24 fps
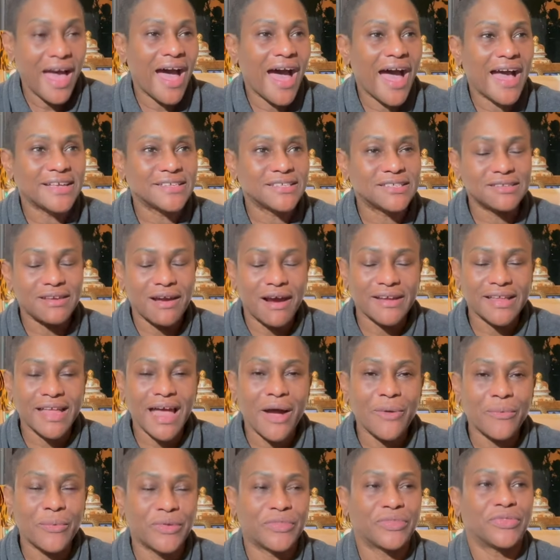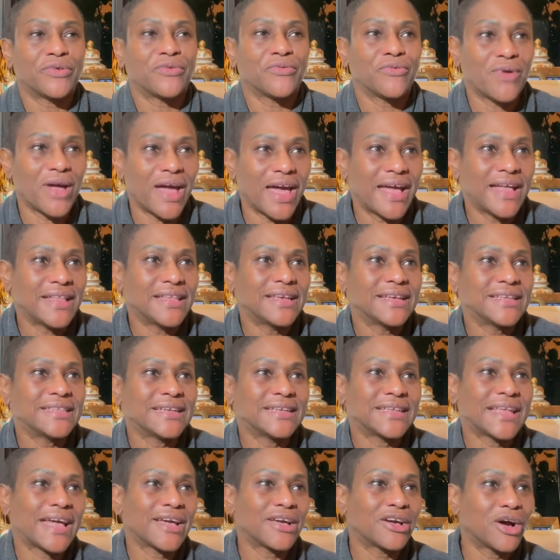I start out with the red,
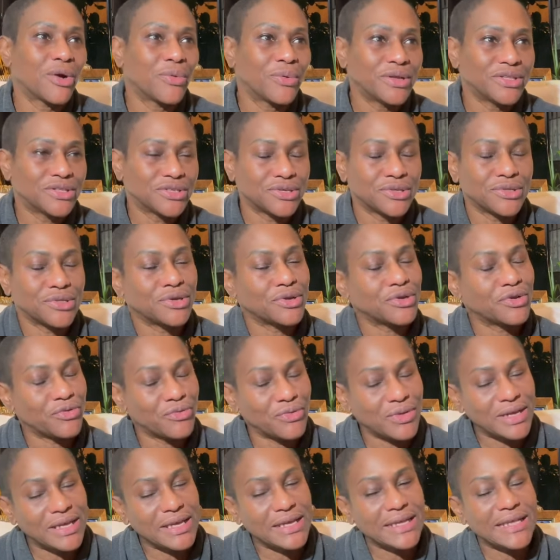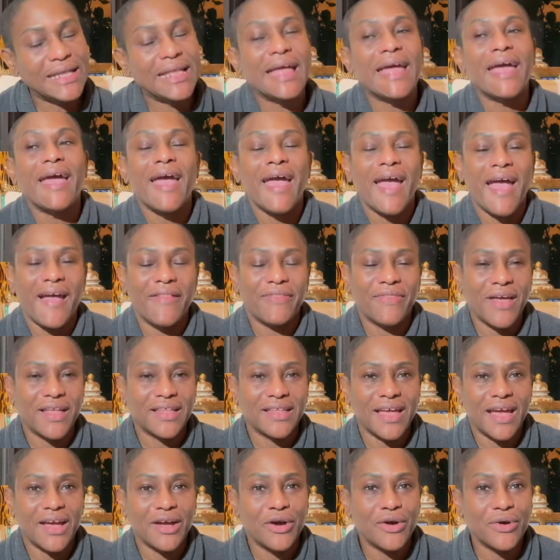then I go into the green, and
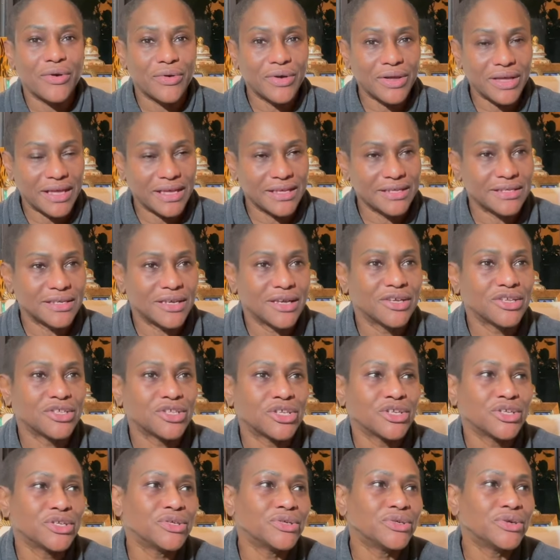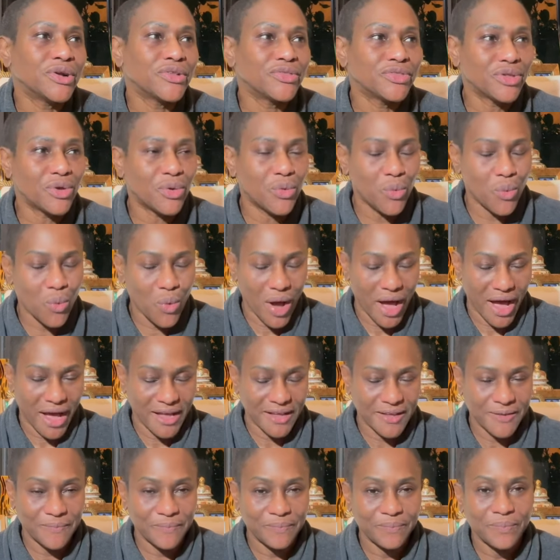then I go into the
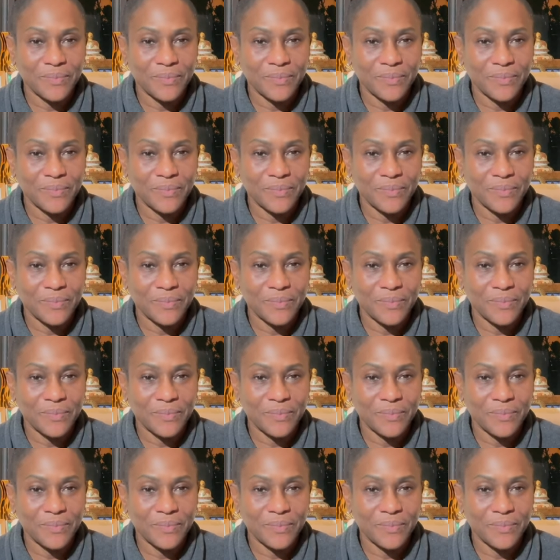white.